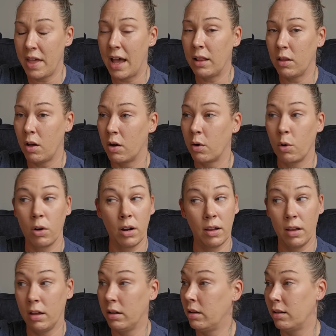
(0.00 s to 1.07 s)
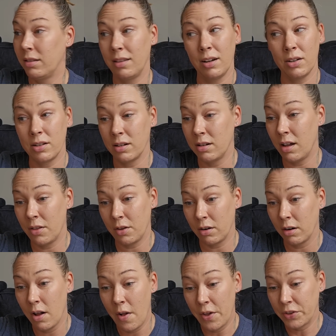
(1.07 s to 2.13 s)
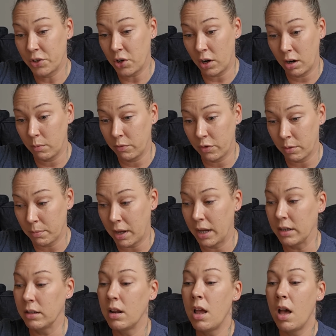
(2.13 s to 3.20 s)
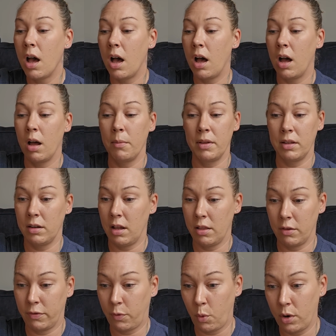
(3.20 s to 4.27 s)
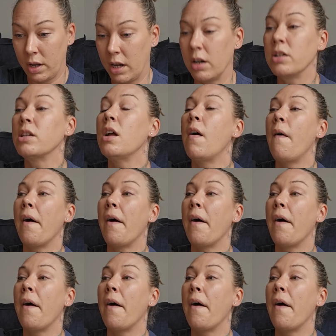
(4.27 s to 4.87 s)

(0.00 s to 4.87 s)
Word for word: that long, or uh, there's another term for Biden um, in another four years,